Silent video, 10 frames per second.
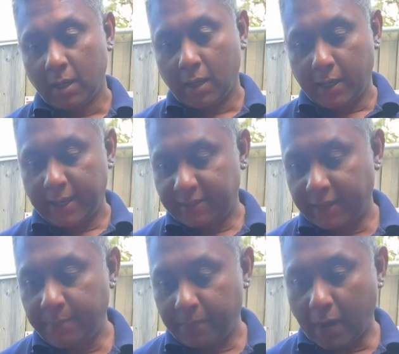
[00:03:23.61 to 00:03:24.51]
Next
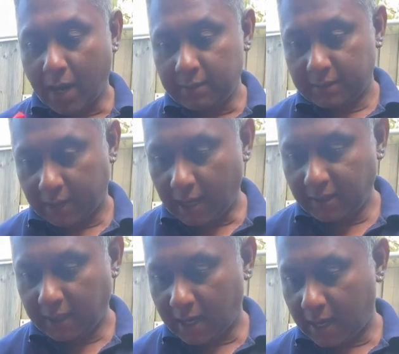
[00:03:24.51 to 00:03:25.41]
step, I'll start the
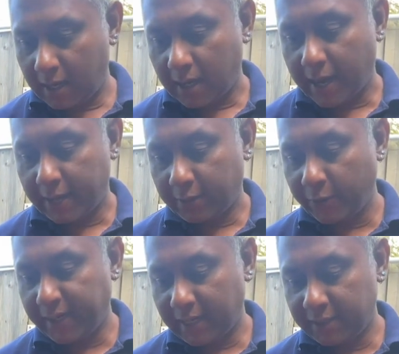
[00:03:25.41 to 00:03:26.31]
car and
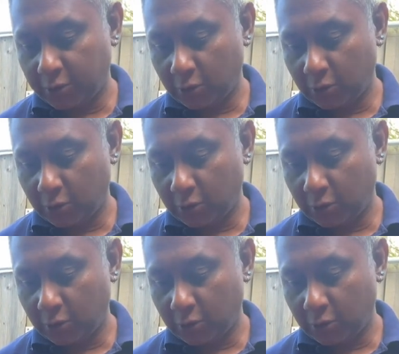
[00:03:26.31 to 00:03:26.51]
quickly show